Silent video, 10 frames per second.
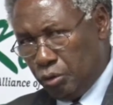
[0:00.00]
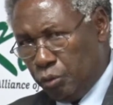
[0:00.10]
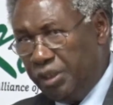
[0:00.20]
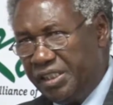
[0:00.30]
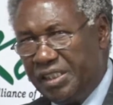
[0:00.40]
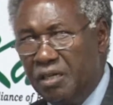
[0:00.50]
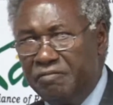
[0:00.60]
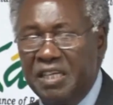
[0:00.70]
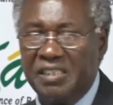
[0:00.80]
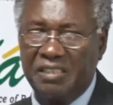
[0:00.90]
we still
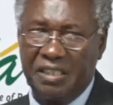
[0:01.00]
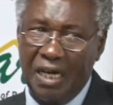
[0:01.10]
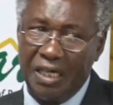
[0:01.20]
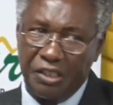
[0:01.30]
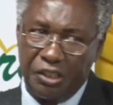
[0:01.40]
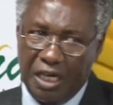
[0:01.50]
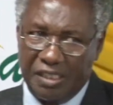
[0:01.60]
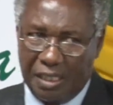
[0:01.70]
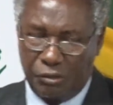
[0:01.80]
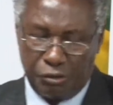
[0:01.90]
face a challenge
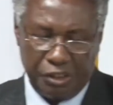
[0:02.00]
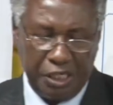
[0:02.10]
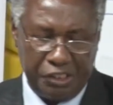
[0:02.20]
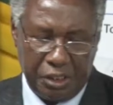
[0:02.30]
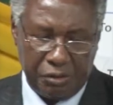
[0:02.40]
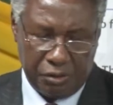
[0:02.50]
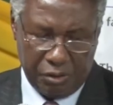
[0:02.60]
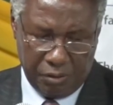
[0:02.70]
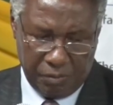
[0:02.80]
as associations.